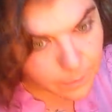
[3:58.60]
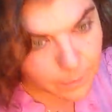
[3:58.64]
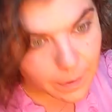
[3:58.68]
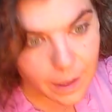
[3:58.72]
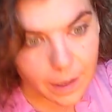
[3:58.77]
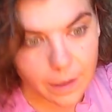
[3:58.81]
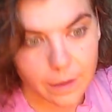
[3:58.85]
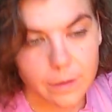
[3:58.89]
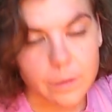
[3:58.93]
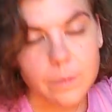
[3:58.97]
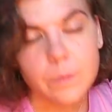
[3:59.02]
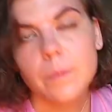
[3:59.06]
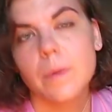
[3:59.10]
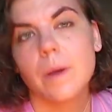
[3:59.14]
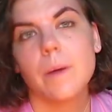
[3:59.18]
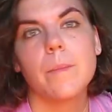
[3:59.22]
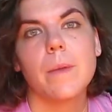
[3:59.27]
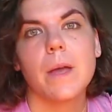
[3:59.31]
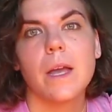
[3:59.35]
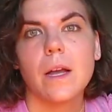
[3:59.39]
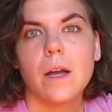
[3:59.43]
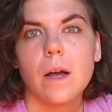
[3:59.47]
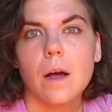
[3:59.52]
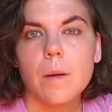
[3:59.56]
my
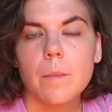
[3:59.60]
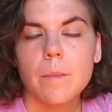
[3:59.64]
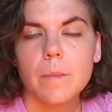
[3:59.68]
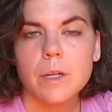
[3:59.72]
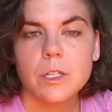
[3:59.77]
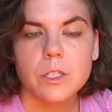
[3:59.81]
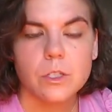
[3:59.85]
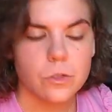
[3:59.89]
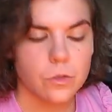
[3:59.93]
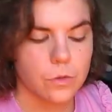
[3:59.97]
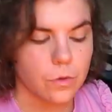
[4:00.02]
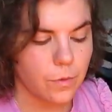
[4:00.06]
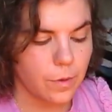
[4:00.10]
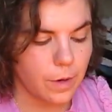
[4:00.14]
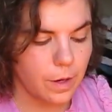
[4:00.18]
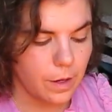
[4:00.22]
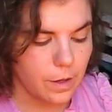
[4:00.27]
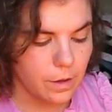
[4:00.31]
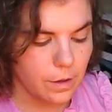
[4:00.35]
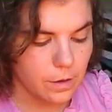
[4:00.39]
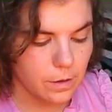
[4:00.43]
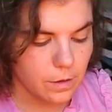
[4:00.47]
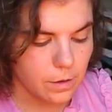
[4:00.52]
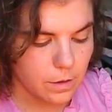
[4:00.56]
makeup, my
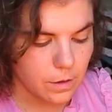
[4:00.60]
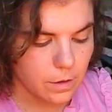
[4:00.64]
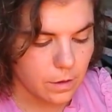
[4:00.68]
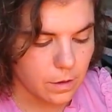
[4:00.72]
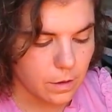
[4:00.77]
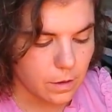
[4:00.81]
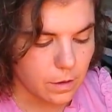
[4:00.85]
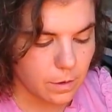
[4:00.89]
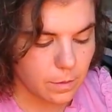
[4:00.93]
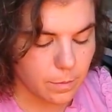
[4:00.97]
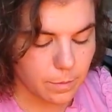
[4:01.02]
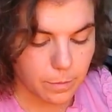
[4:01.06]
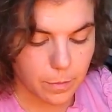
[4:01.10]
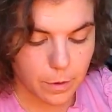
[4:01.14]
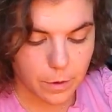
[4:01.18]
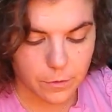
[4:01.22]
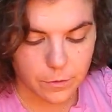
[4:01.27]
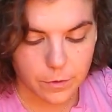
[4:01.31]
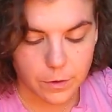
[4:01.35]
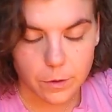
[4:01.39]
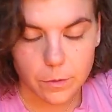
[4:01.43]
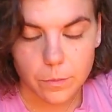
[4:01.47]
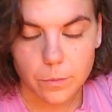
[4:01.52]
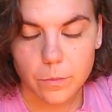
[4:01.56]
jewelry,
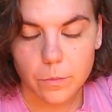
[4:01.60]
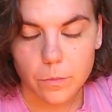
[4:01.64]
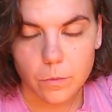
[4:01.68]
perfume,